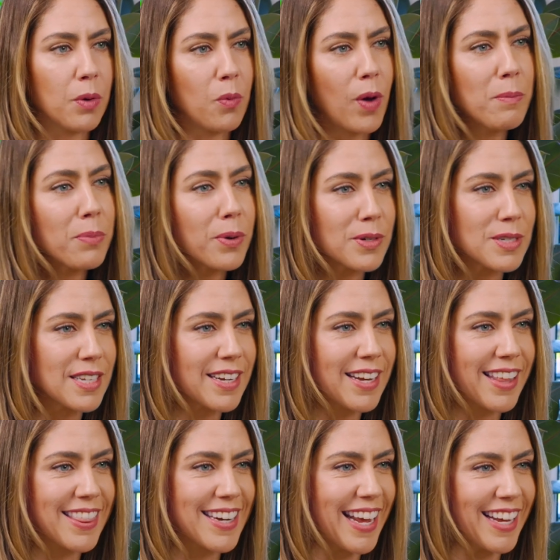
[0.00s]
when one person
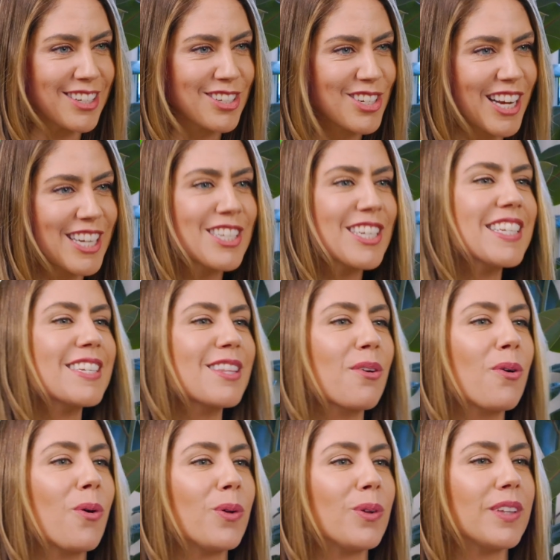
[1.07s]
in the dance changes, the
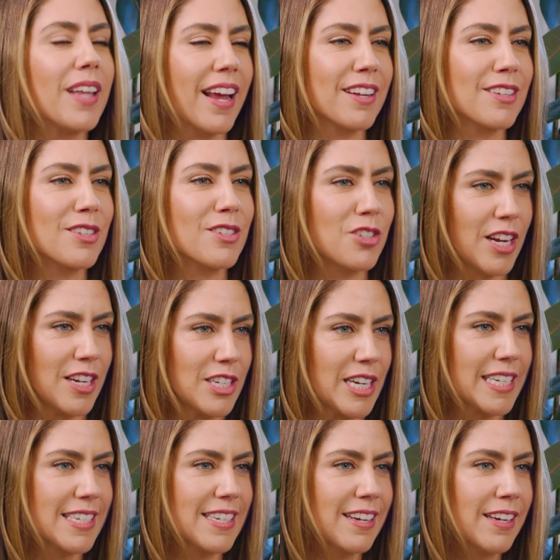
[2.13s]
whole dance
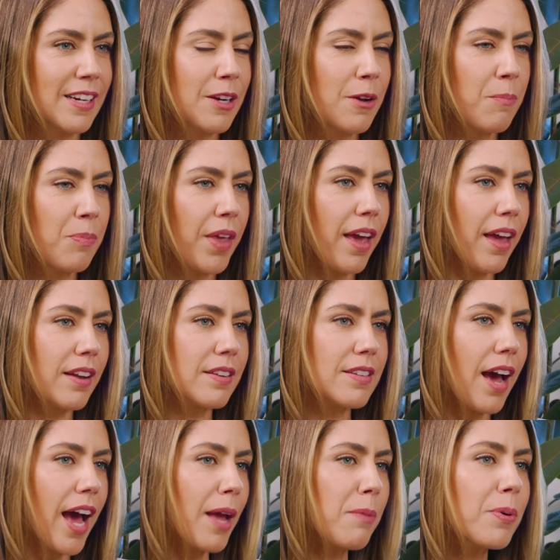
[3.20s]
changes. And
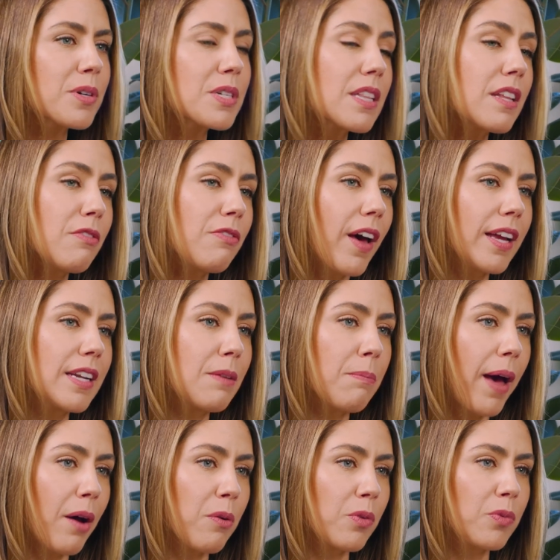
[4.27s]
I personally find it
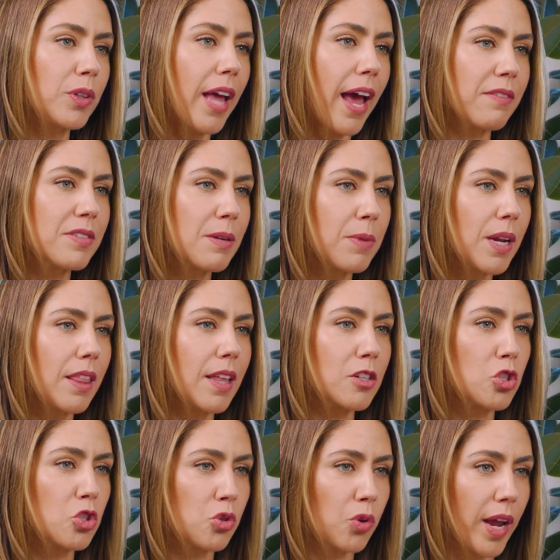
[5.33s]
powerful to have somebody
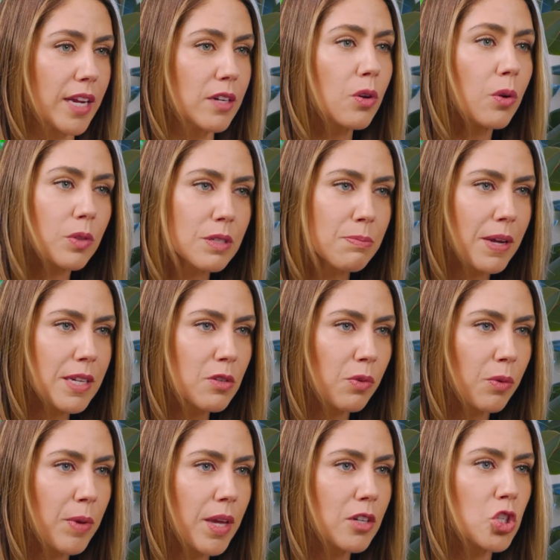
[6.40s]
that's trained hold space for
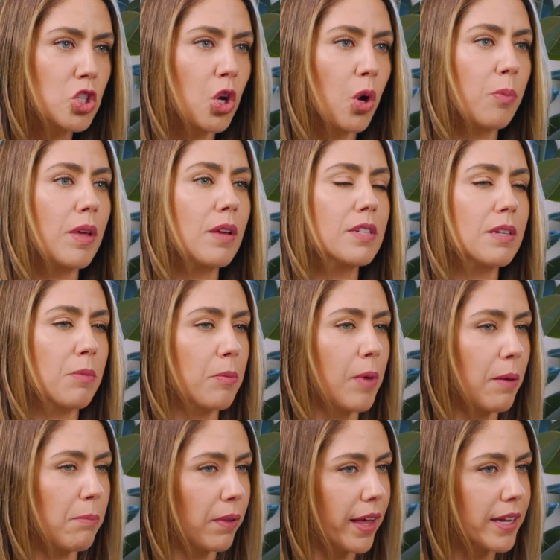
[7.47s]
me and show me some of my
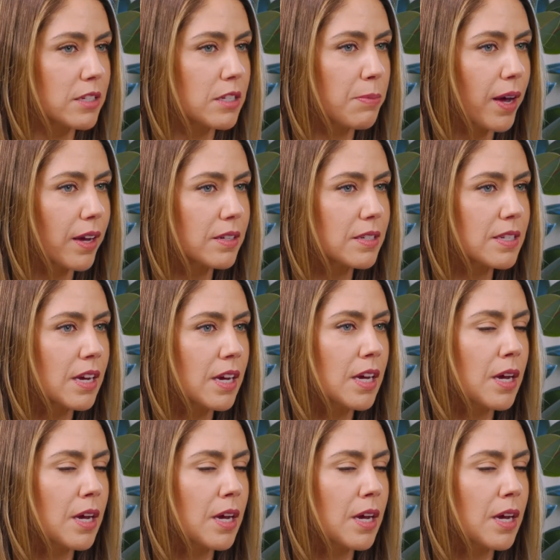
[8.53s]
blind spots.